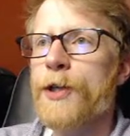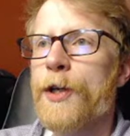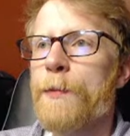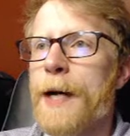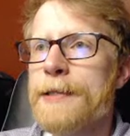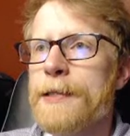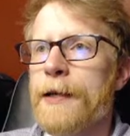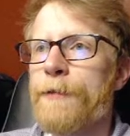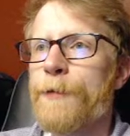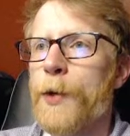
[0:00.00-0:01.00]
you must
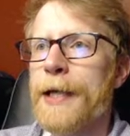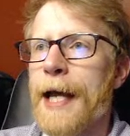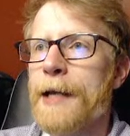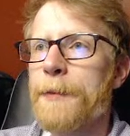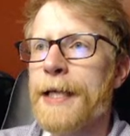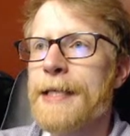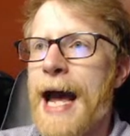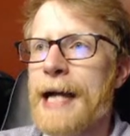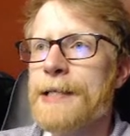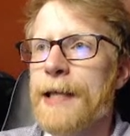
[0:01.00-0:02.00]
avoid enemy
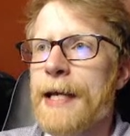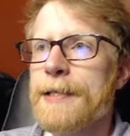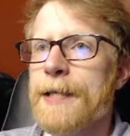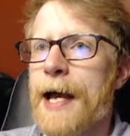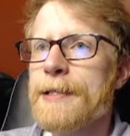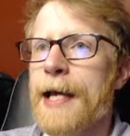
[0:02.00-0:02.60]
attacks, landslides,